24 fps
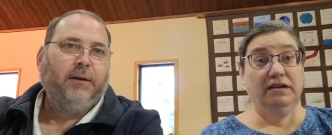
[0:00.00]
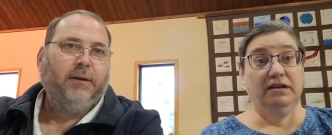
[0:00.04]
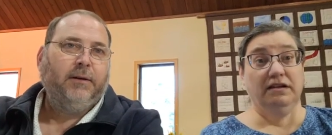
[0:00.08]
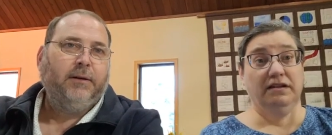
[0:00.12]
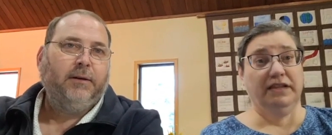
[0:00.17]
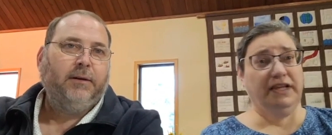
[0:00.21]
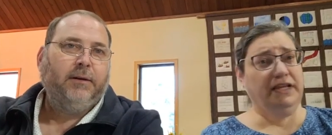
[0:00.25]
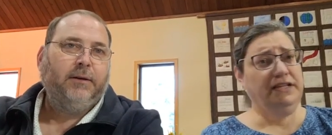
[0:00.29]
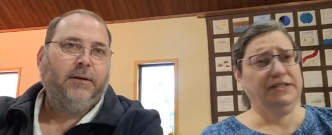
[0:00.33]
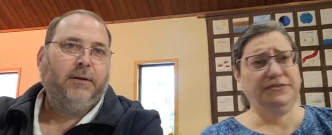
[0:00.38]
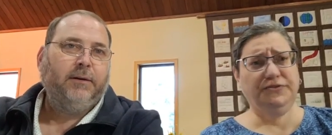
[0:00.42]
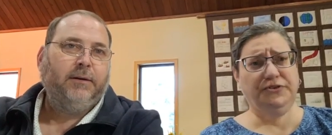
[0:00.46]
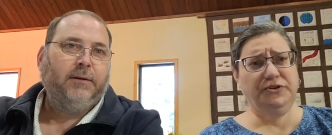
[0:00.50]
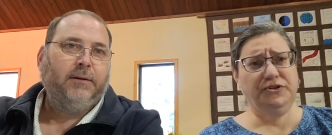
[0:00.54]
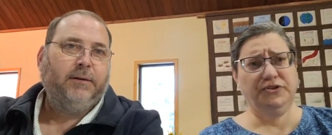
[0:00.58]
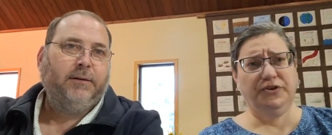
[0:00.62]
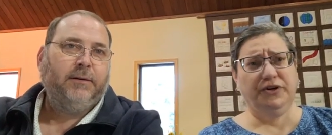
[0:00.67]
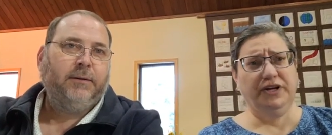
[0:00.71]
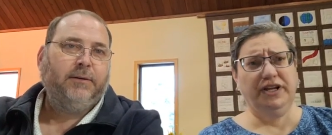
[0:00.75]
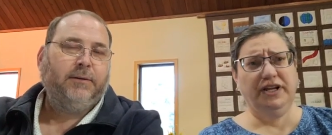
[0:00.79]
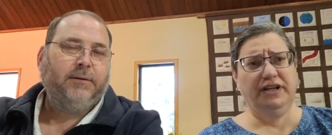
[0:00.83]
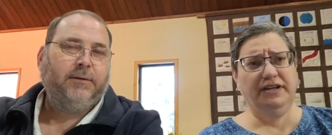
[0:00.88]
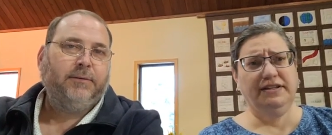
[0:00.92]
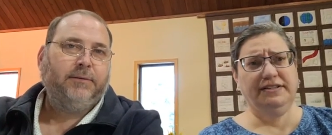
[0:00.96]
Speaker 1: Thanks for
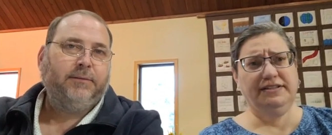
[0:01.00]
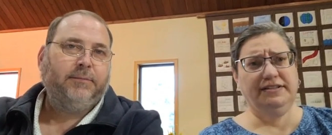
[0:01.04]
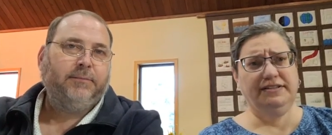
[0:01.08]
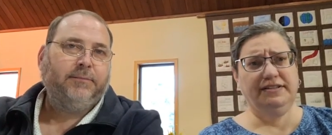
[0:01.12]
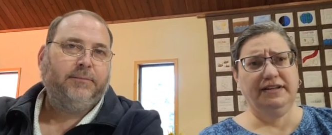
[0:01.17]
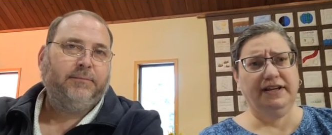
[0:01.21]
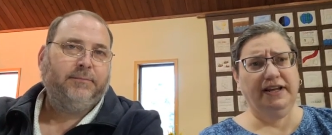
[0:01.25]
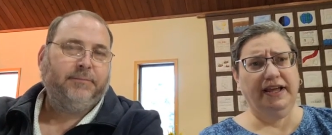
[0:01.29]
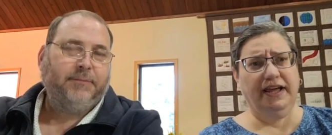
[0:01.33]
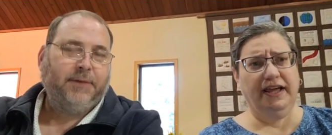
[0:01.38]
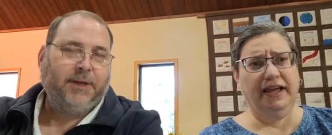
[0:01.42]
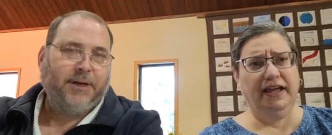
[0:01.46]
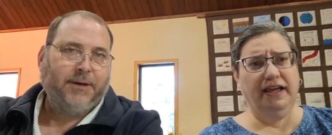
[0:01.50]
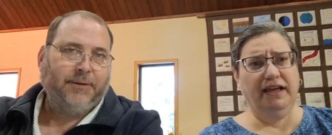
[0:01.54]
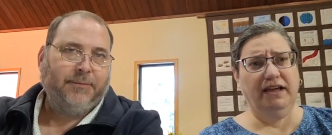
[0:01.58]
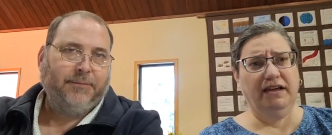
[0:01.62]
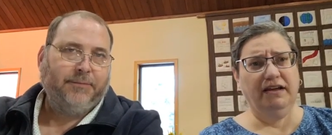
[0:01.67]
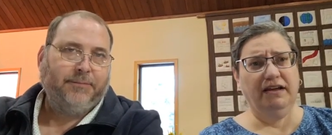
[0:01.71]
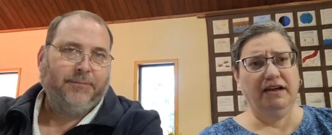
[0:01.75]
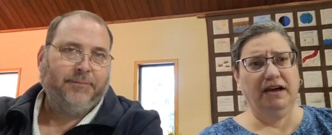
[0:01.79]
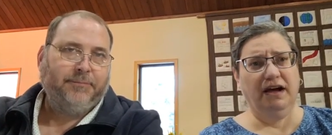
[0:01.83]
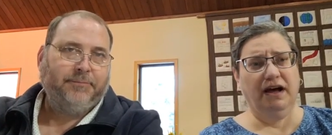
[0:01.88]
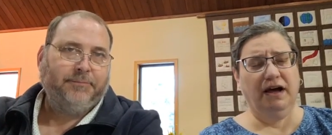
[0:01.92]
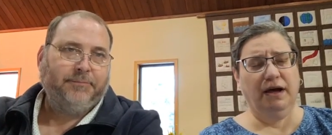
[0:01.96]
joining us today
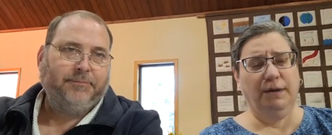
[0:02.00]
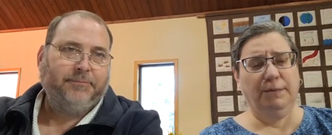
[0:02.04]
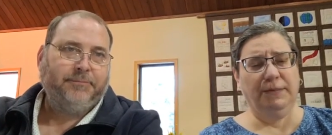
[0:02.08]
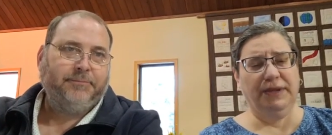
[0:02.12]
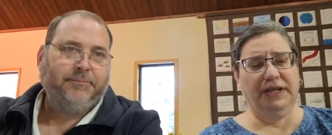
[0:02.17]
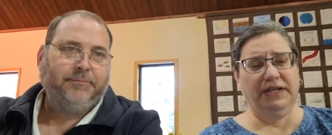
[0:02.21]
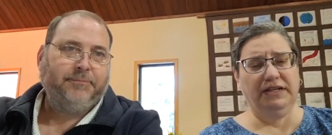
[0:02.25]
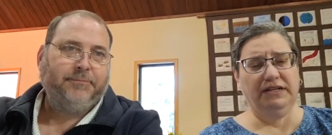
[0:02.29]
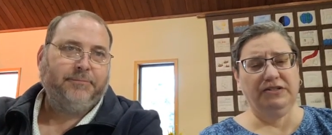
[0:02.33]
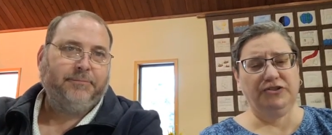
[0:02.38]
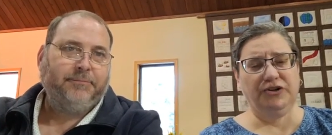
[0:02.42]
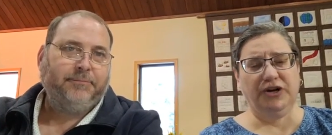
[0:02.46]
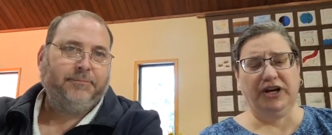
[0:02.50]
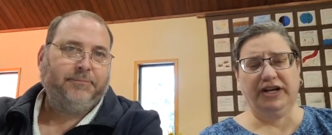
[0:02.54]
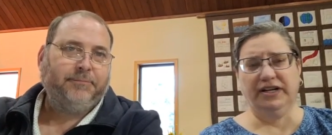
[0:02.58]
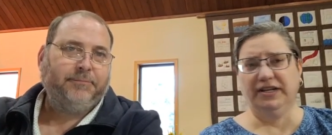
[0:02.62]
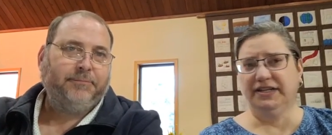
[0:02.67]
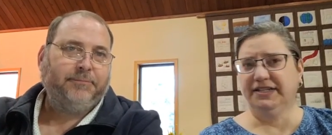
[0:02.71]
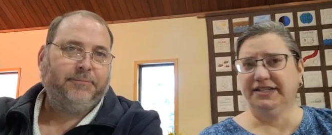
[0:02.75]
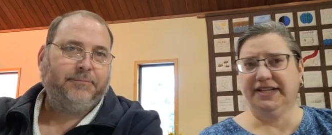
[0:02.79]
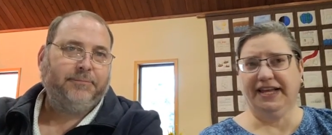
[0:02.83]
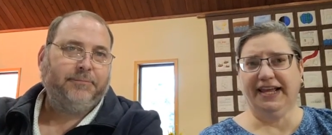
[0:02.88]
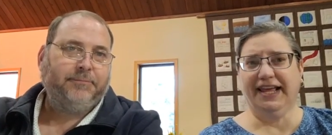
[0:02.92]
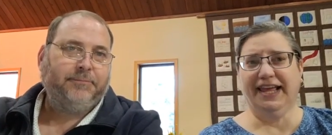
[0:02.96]
um, and trying to
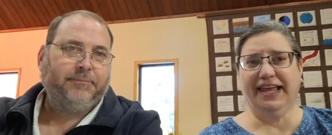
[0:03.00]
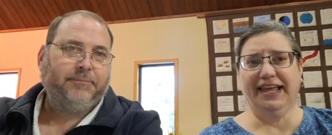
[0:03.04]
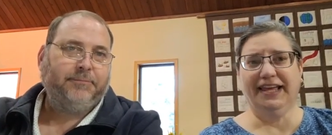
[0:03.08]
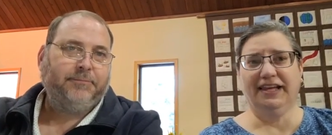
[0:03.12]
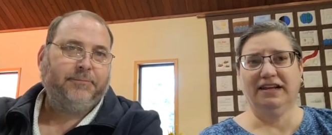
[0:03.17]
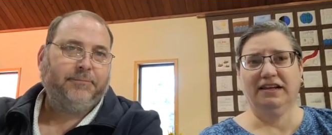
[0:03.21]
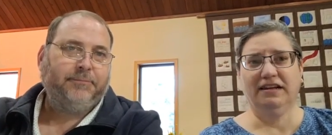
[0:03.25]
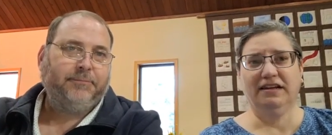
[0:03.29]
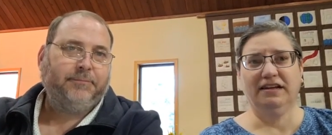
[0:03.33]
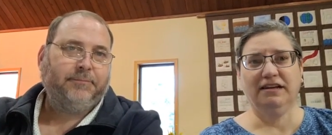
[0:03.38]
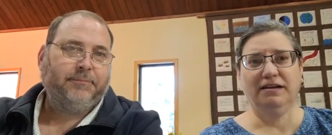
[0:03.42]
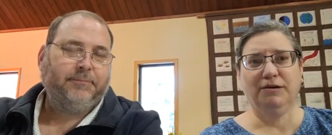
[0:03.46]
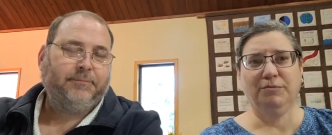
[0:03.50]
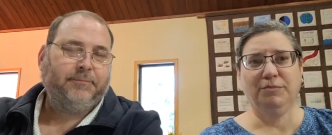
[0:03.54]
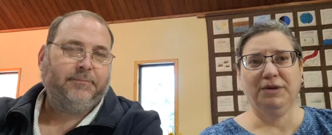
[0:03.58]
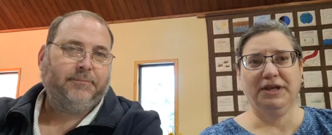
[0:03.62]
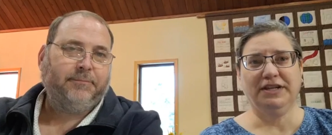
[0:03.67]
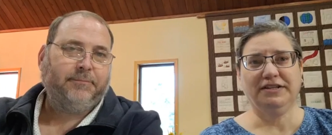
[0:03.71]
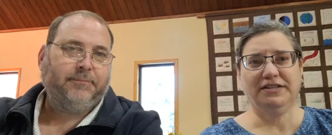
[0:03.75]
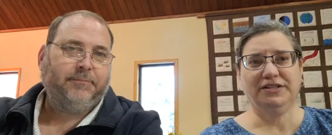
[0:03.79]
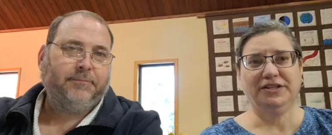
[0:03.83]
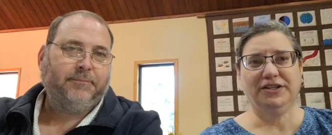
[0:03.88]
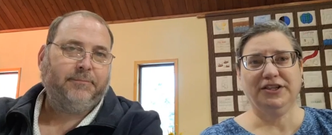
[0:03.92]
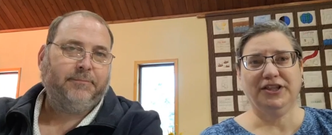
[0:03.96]
dig in a
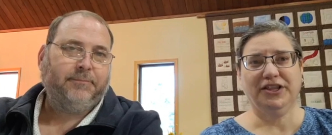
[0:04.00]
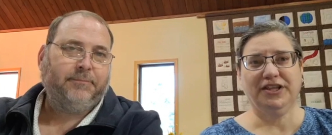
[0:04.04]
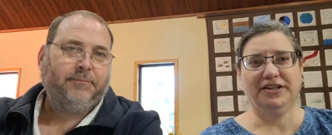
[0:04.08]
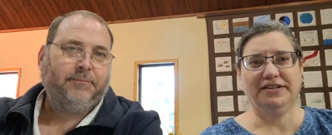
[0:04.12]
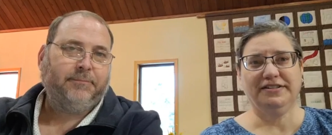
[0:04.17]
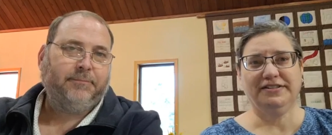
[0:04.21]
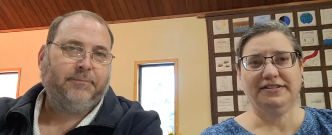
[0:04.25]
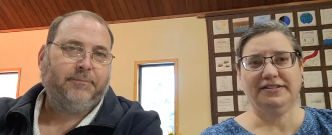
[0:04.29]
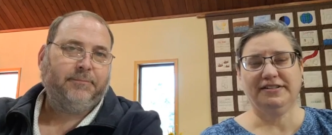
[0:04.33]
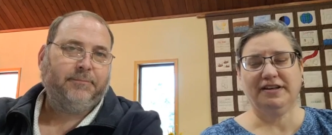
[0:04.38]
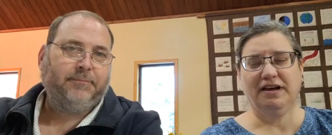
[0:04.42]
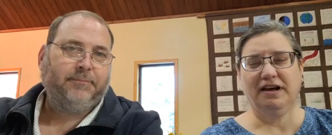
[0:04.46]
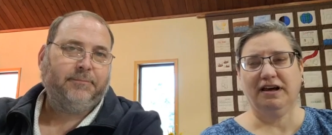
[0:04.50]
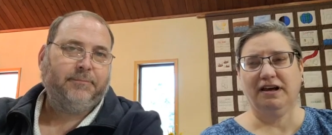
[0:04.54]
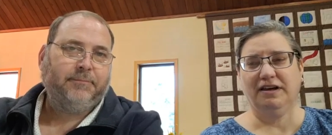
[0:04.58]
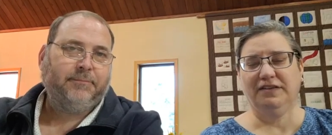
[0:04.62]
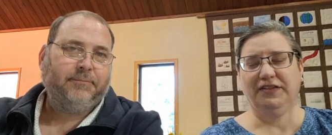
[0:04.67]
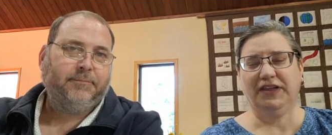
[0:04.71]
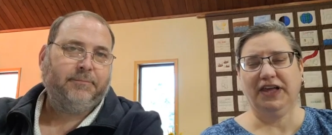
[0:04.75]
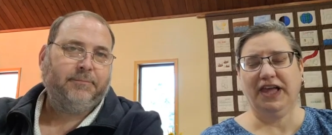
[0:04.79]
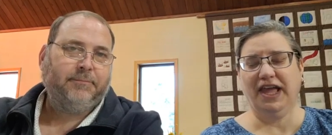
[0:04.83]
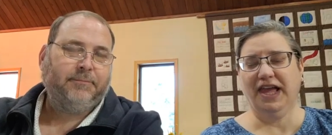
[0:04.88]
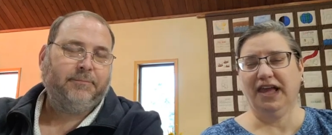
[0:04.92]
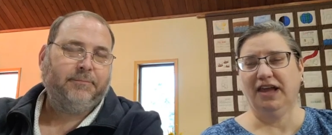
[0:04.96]
bit to this uh,
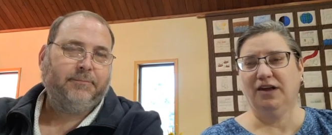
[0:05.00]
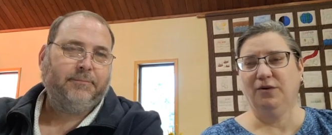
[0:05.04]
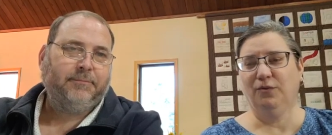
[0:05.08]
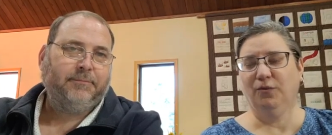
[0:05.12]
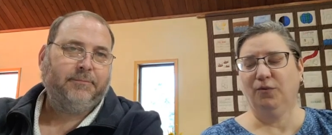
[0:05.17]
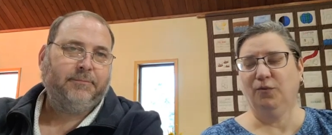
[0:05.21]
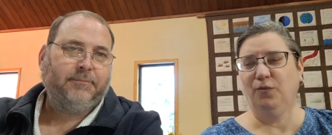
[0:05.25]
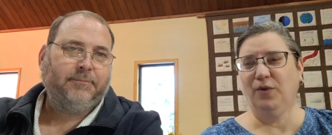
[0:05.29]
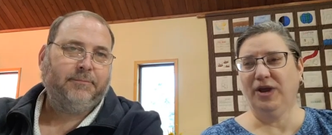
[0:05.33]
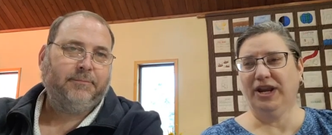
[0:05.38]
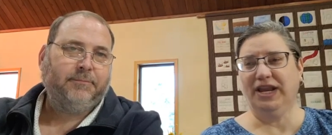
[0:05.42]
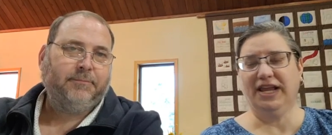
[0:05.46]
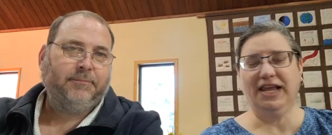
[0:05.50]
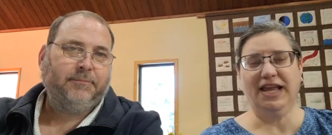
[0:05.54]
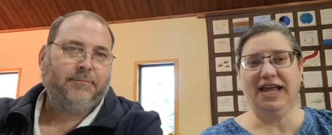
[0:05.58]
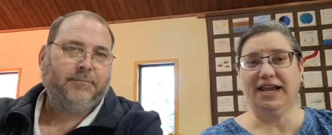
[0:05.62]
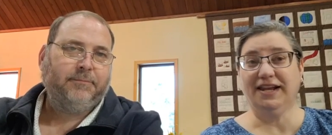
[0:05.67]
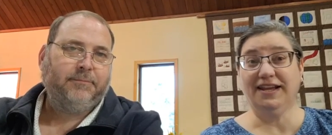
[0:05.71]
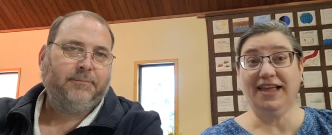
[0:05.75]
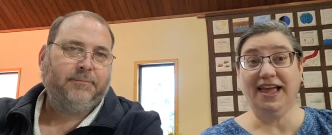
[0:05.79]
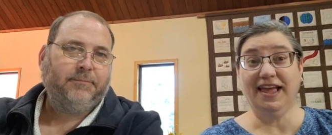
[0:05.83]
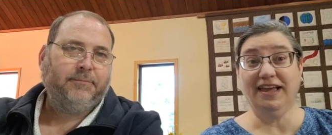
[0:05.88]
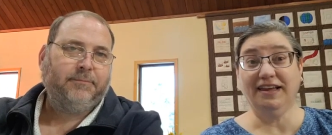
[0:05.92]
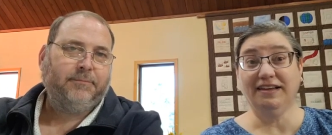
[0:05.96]
the wedding
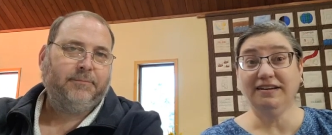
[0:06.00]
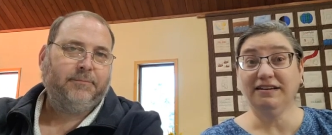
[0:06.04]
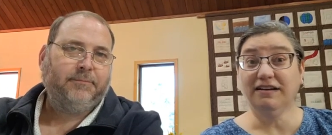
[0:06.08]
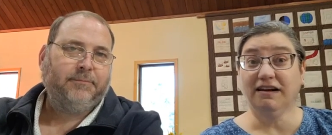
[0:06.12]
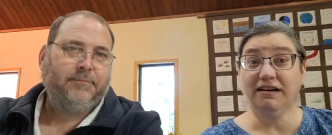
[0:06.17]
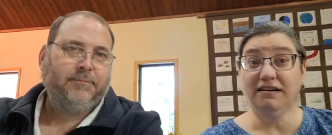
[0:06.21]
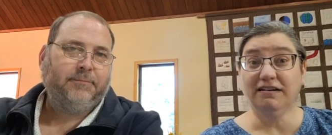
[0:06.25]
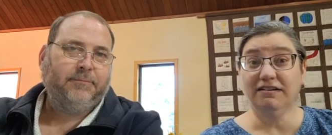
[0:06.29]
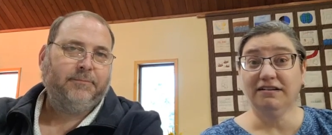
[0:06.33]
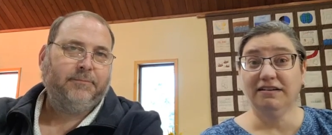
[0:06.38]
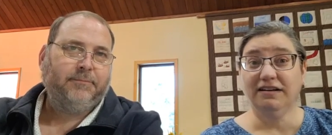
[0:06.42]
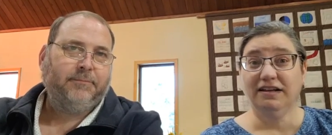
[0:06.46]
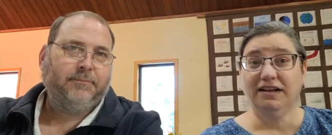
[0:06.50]
at Cana.